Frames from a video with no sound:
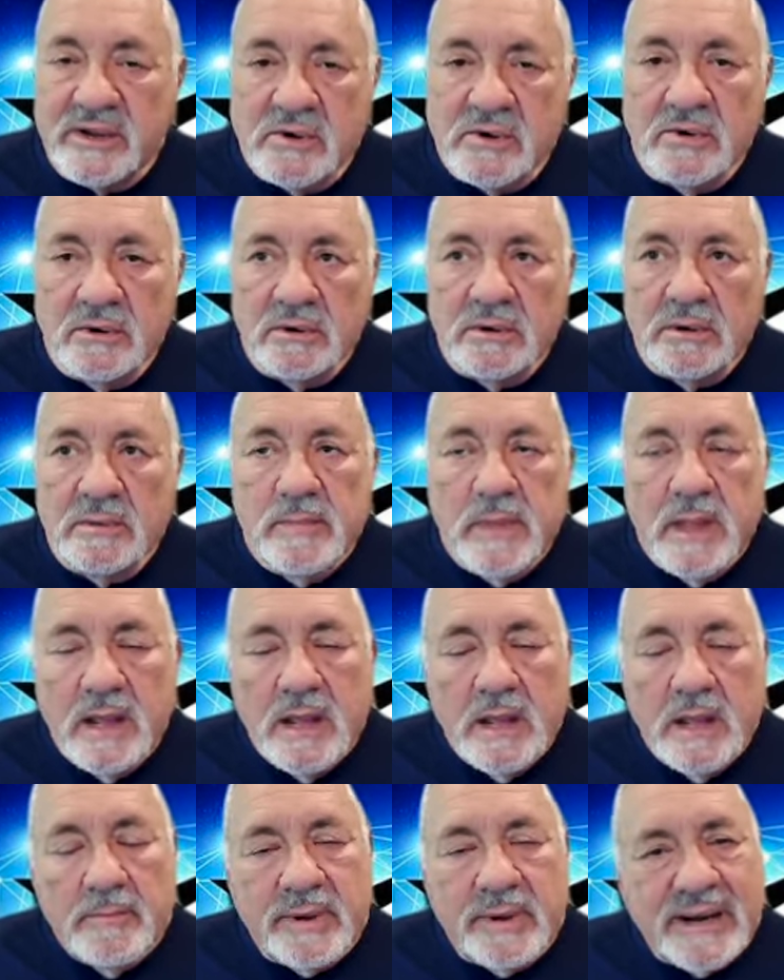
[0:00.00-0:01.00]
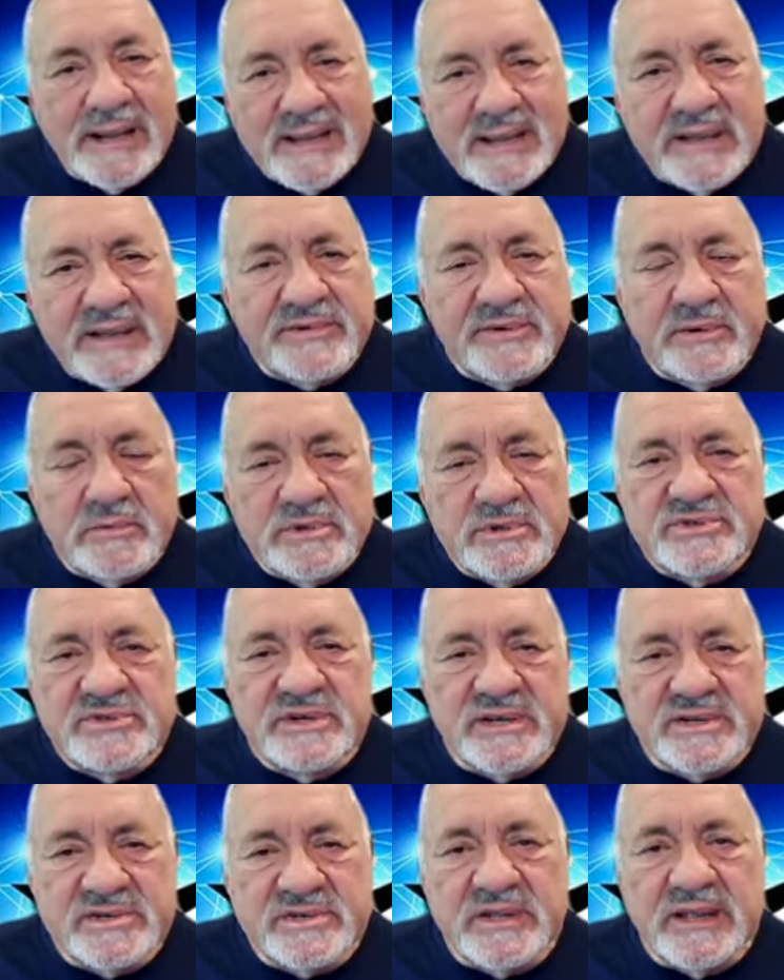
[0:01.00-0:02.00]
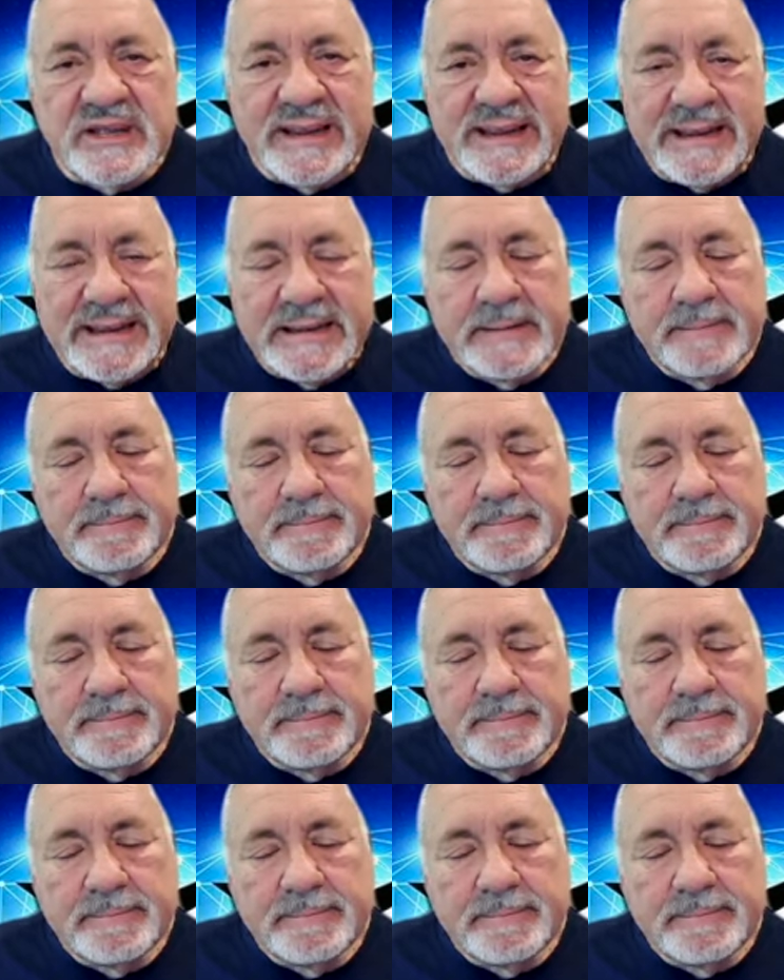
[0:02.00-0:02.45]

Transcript: cool. But I guess it was just a